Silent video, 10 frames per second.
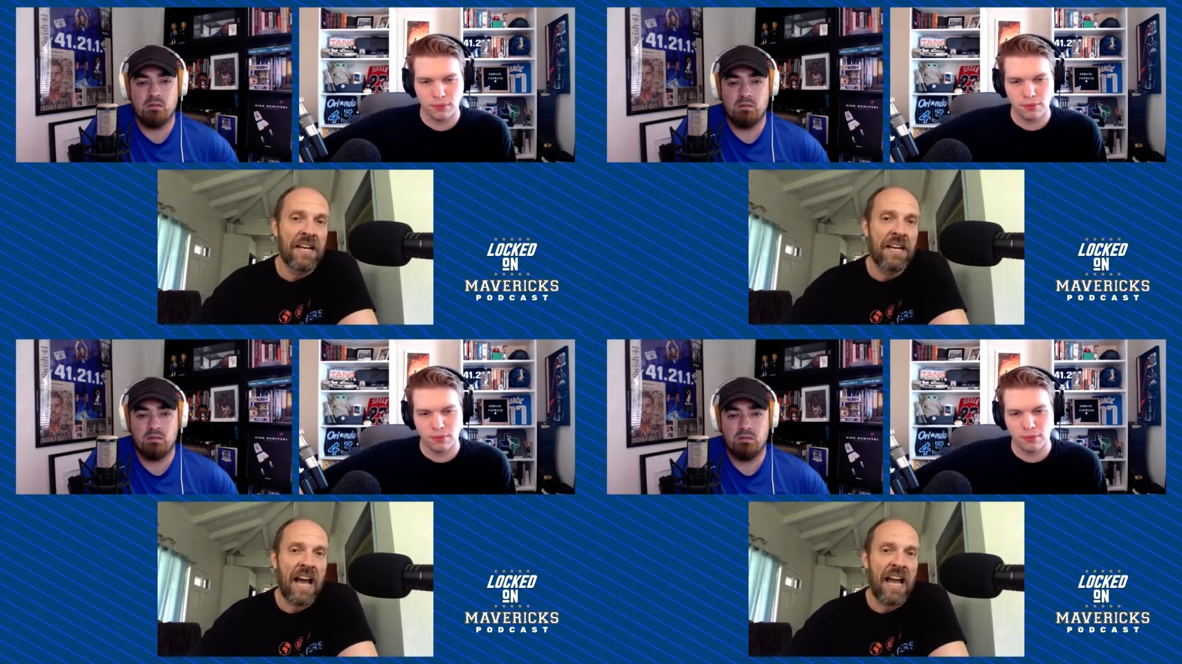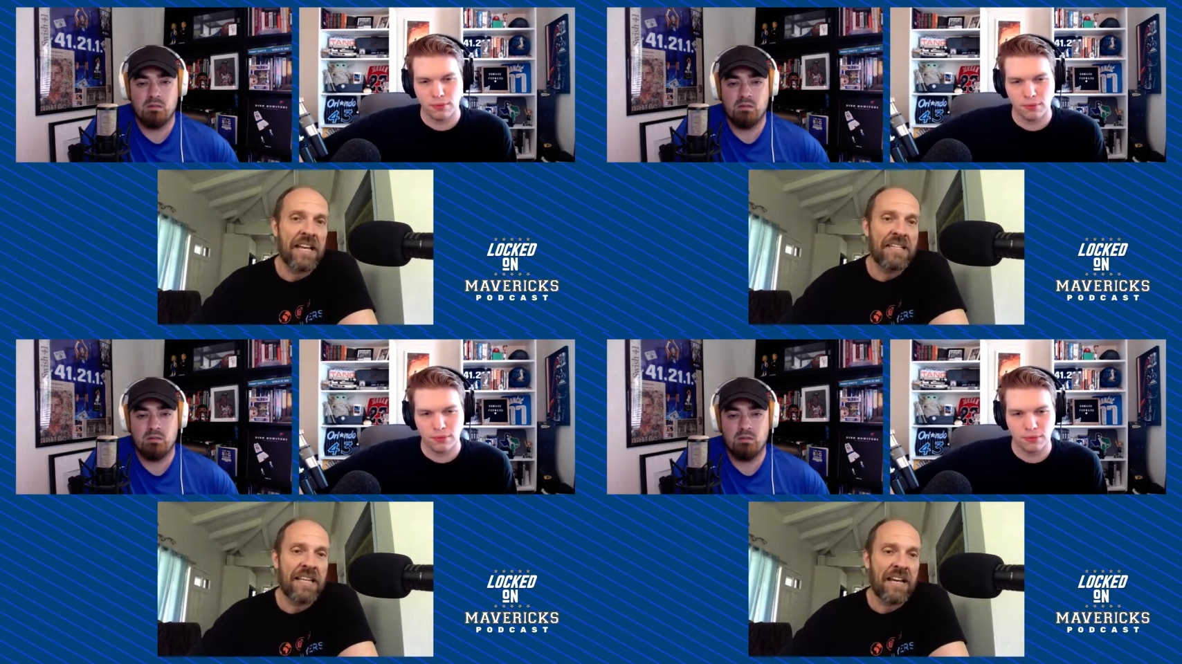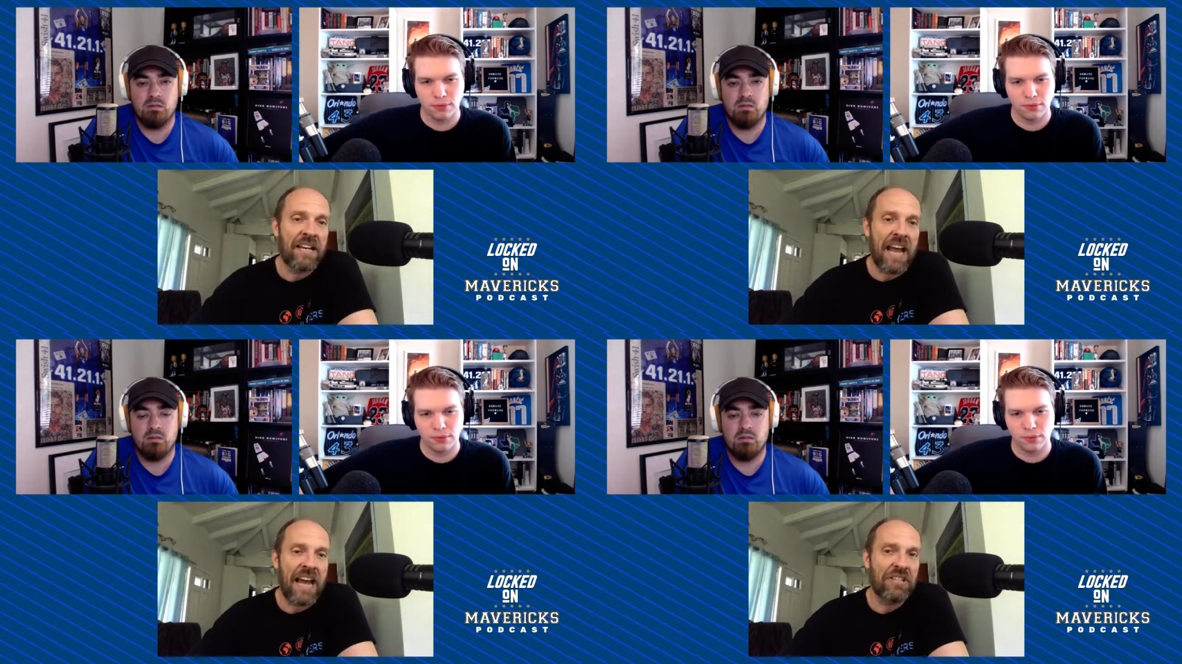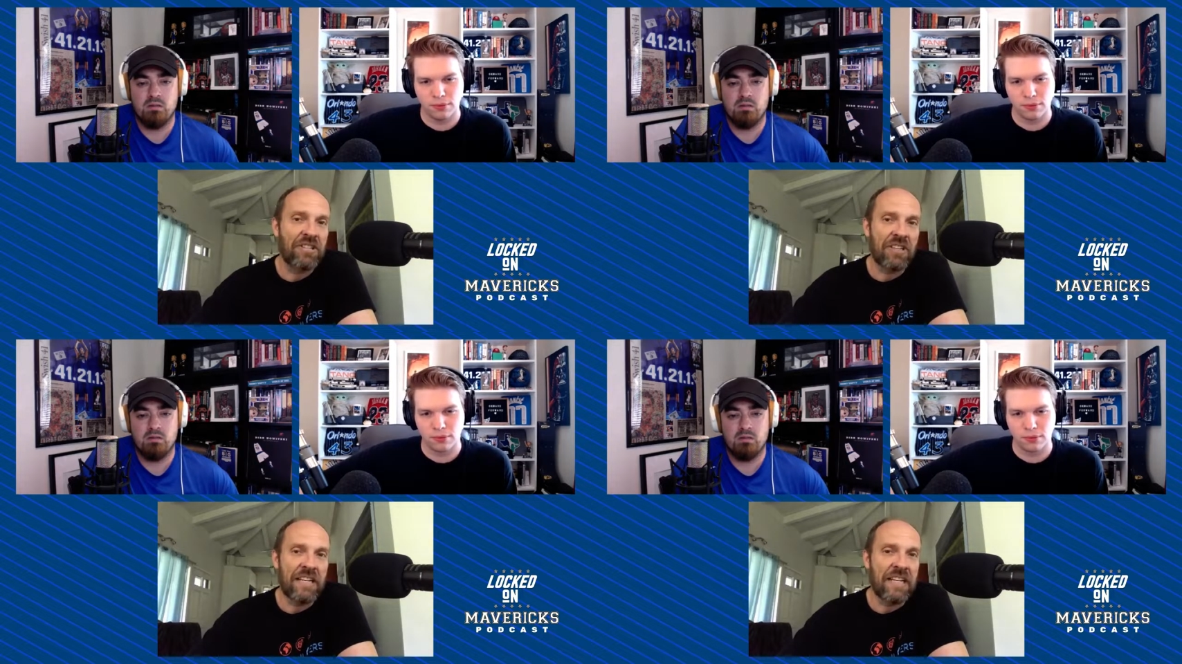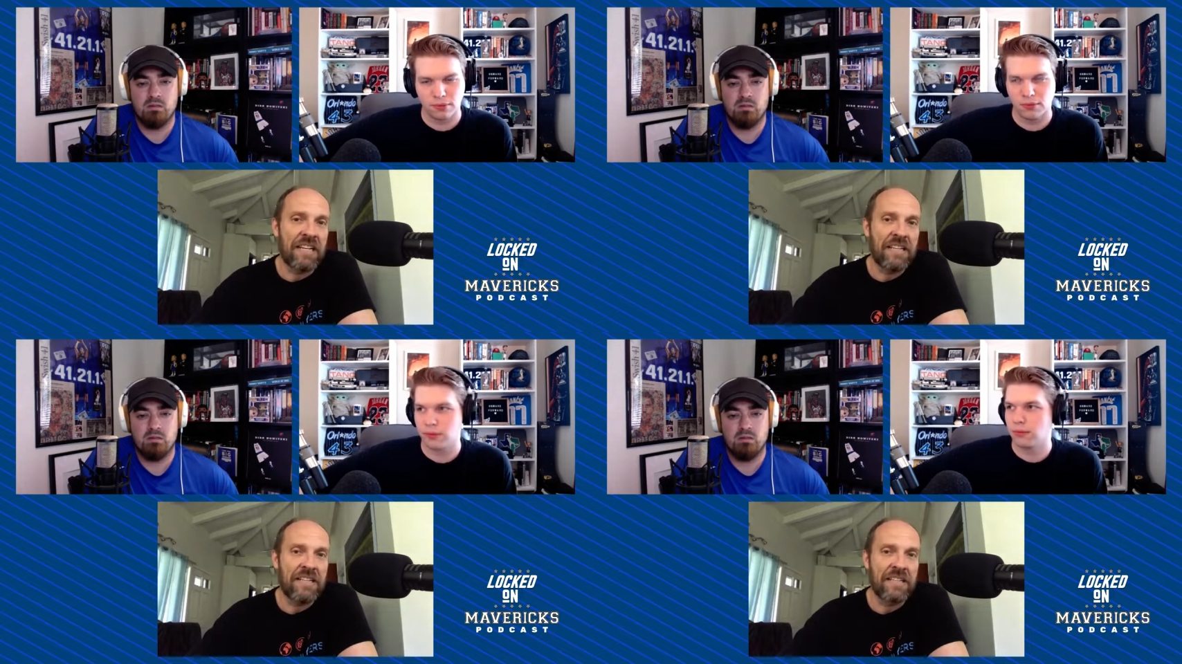Speaker 1: guys that could
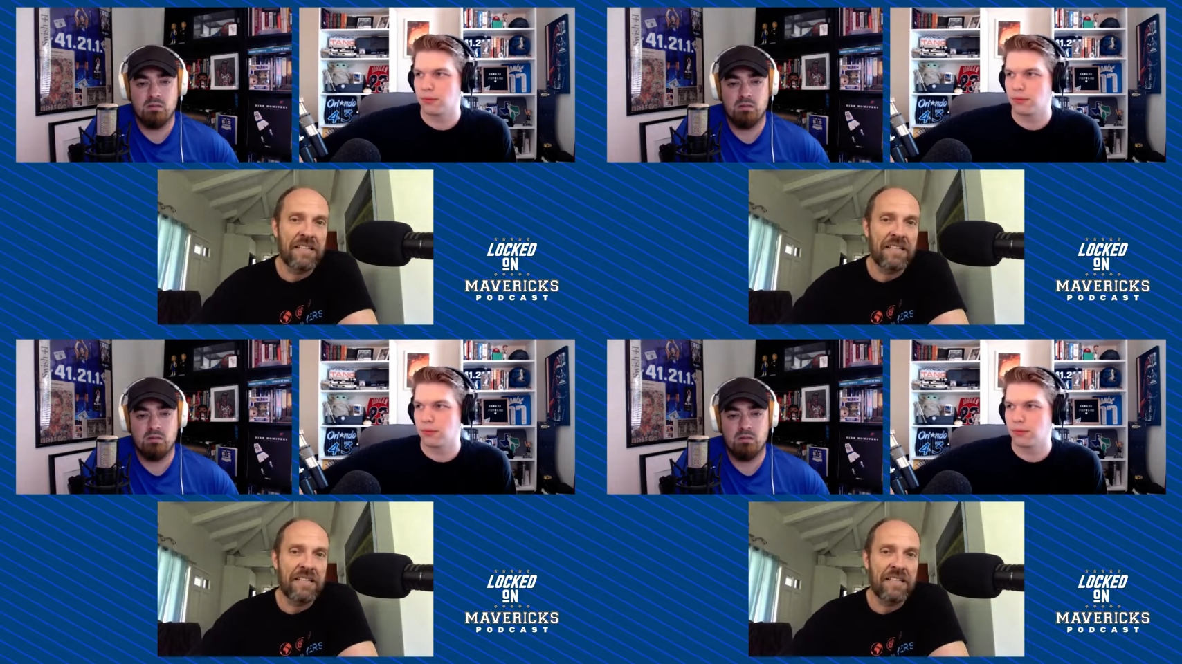actually,